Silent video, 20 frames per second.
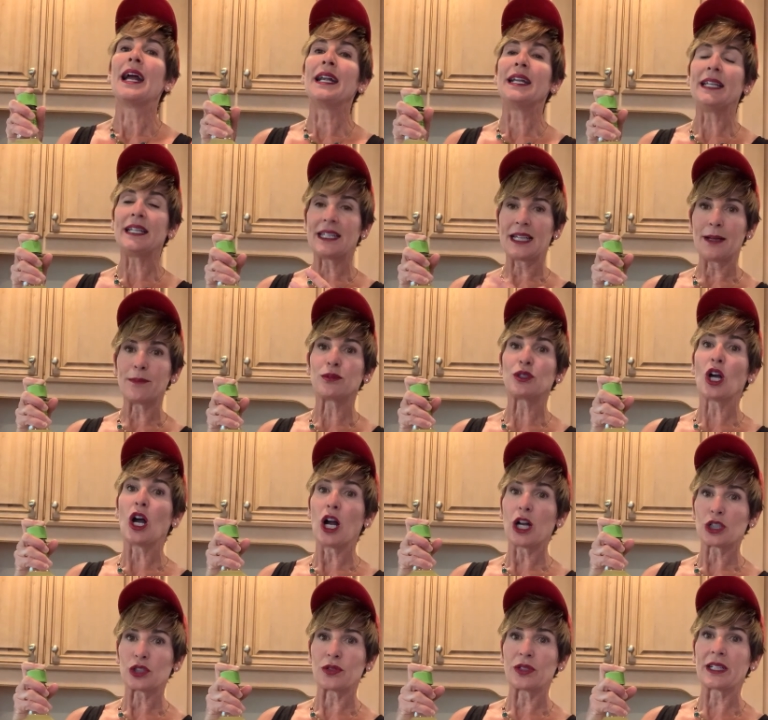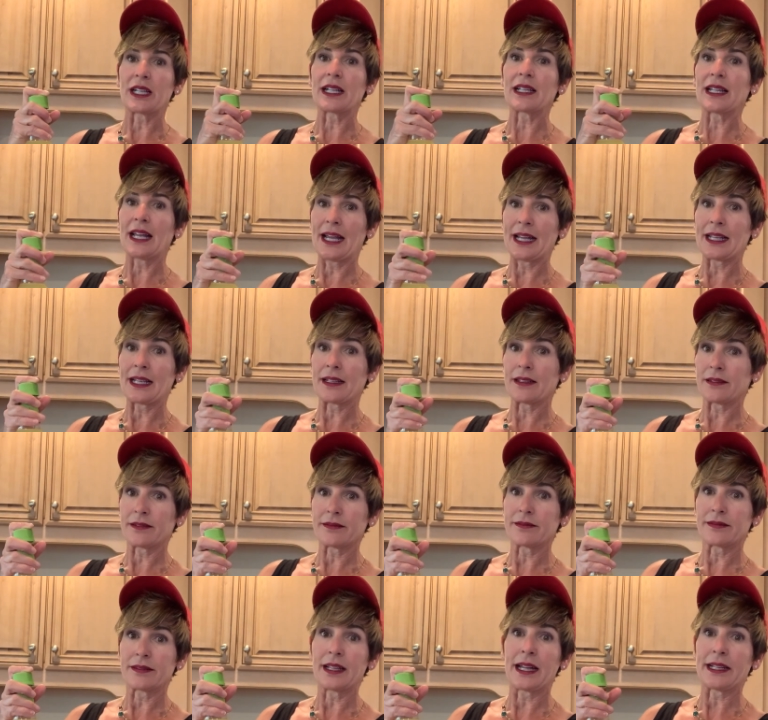and he kept doctoring it like,
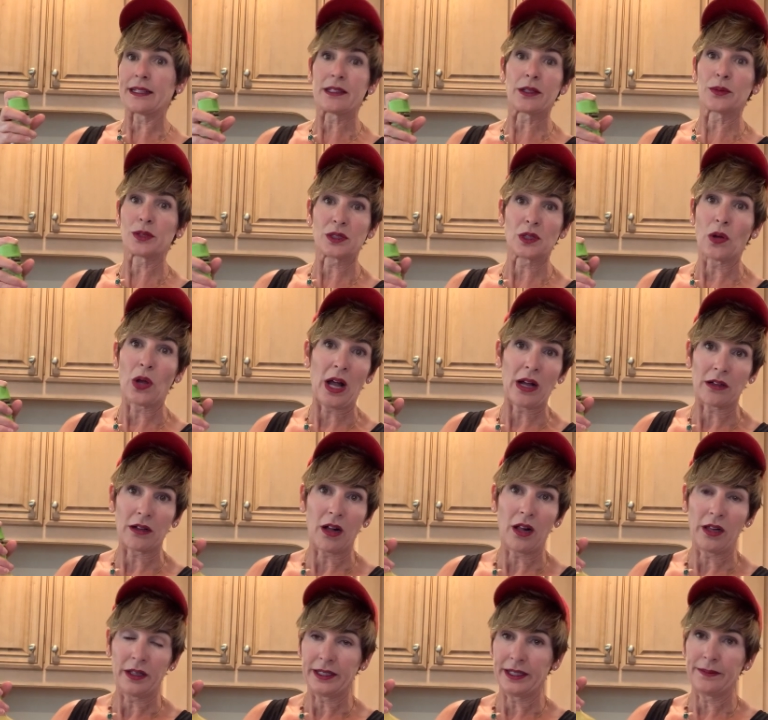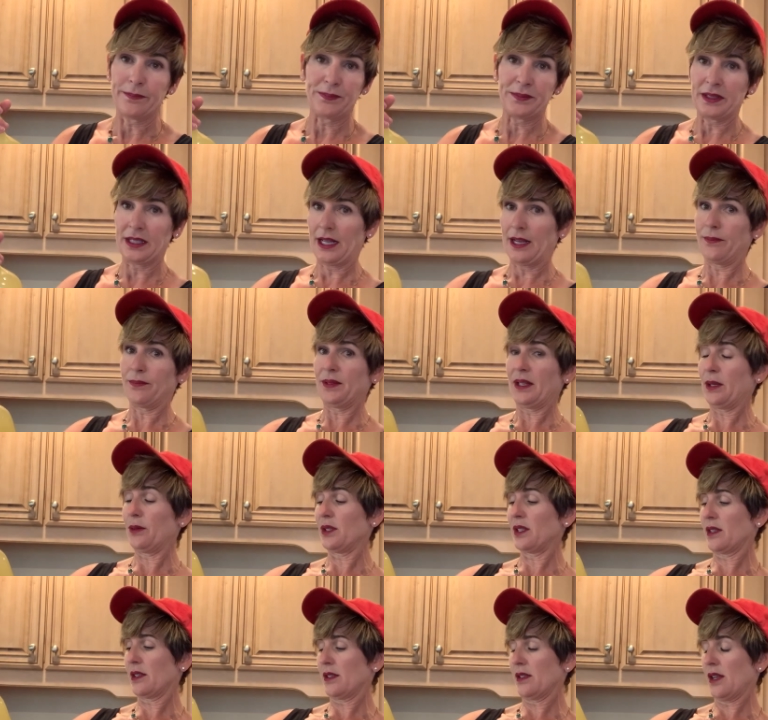like there was no alcohol in it. Yeah,
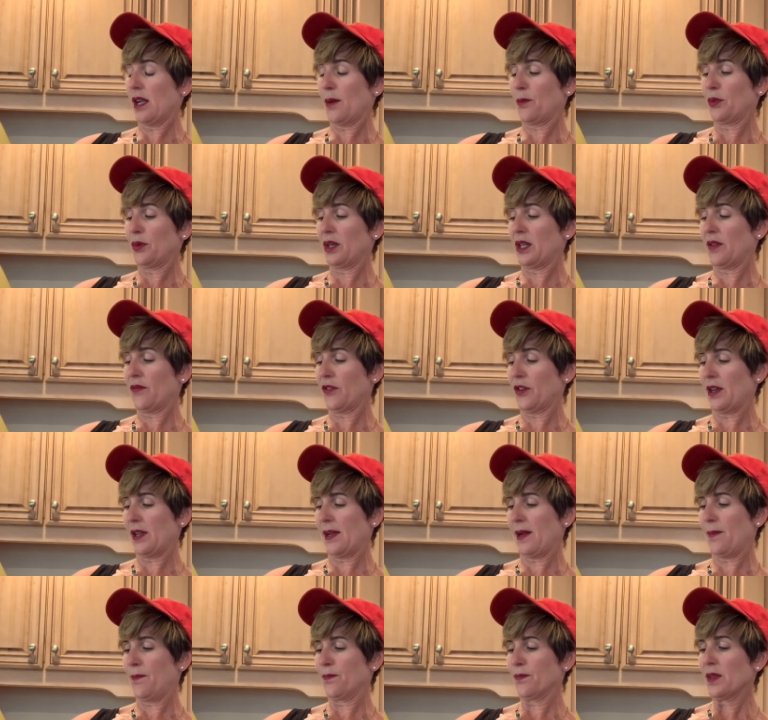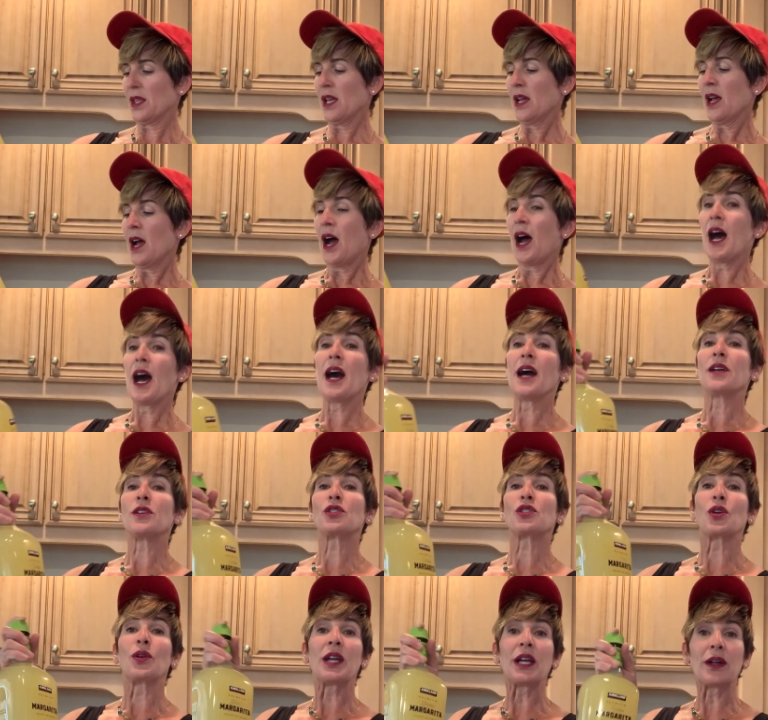that was not pretty for him. Uh,
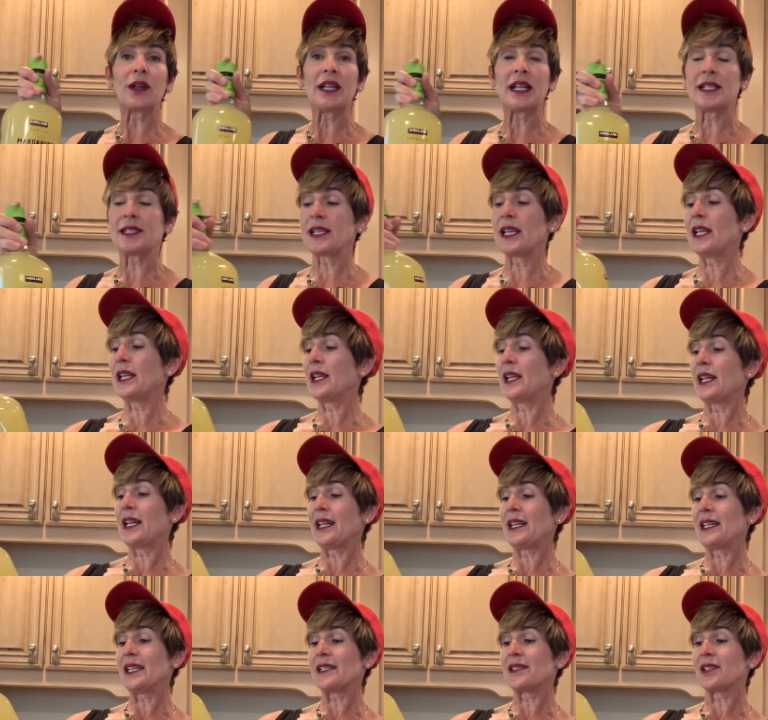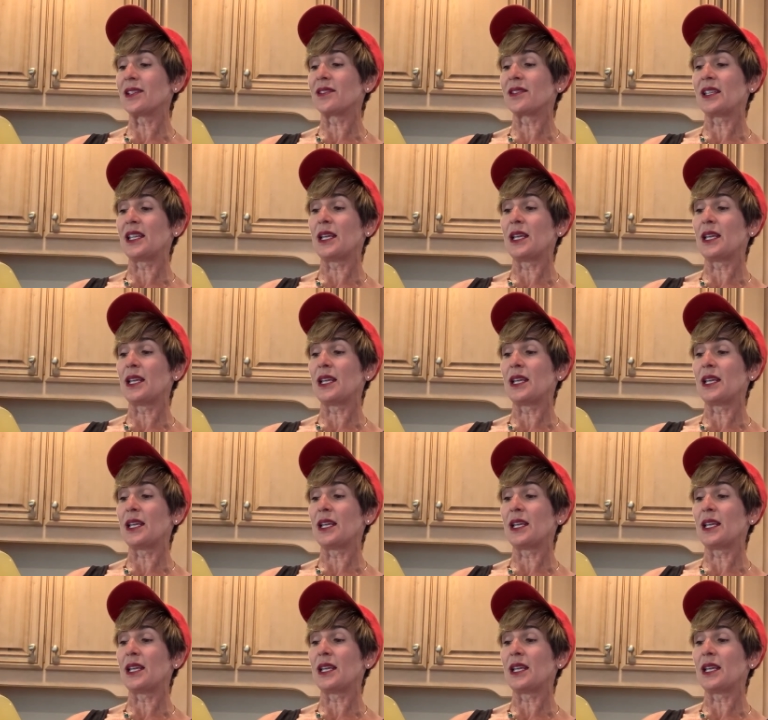so here it is. It, it, this is